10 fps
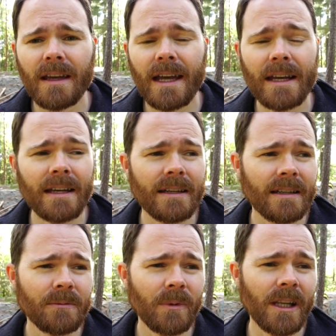And
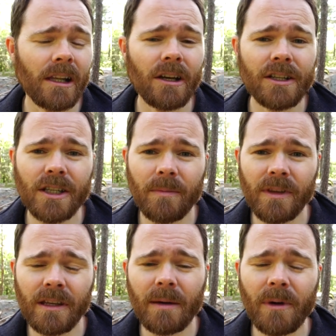well, I learned
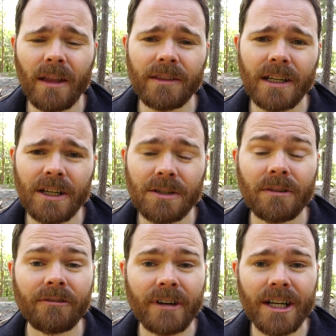something about the nature
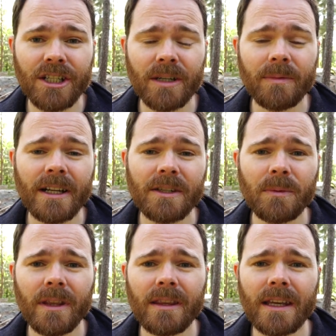of friendship, that's
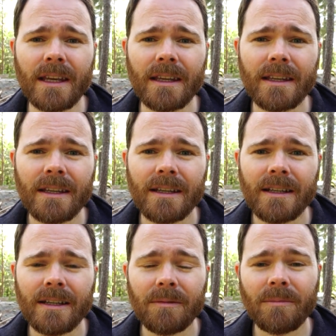one thing.
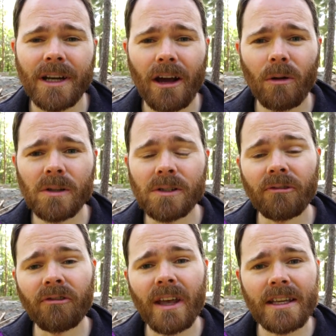But I also
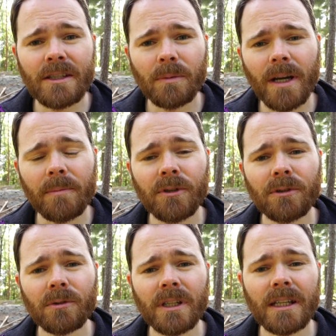faced what I'm
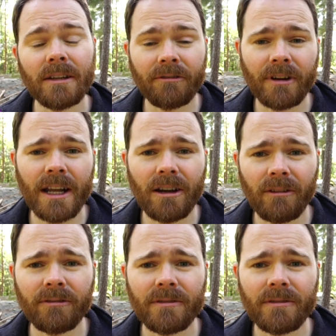truly afraid of.